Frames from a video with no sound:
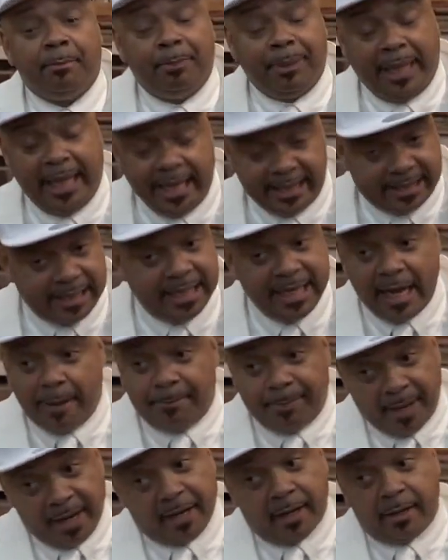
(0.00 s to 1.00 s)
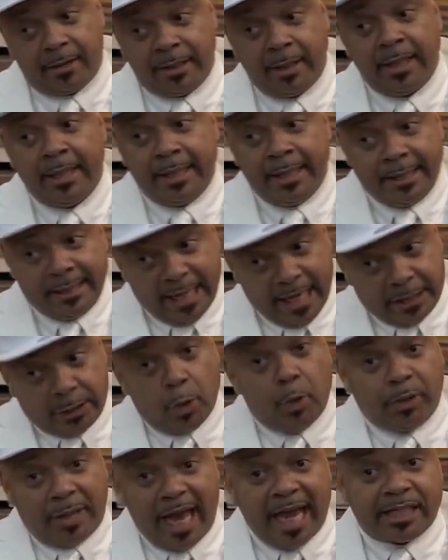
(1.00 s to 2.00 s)
please send that beggar, that
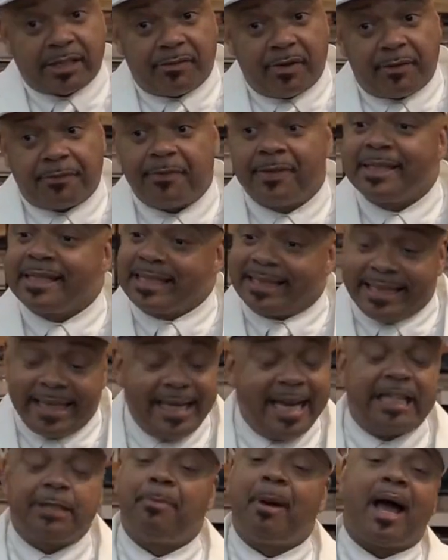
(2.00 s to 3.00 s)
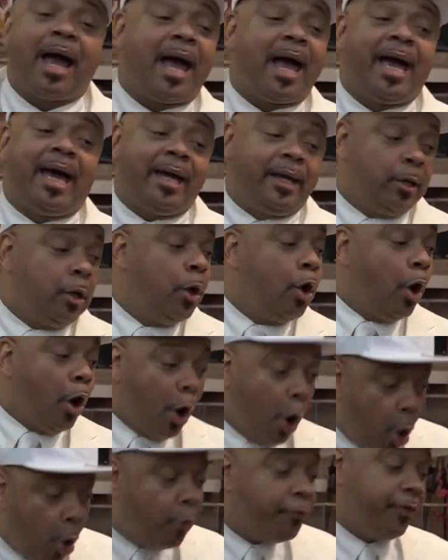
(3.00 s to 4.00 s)
dude Lazarus, send his behind
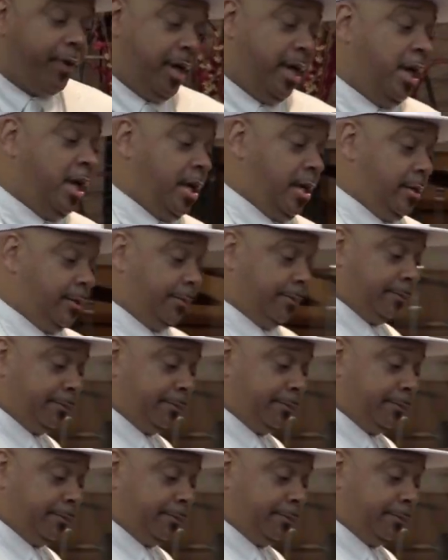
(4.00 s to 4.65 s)
over here.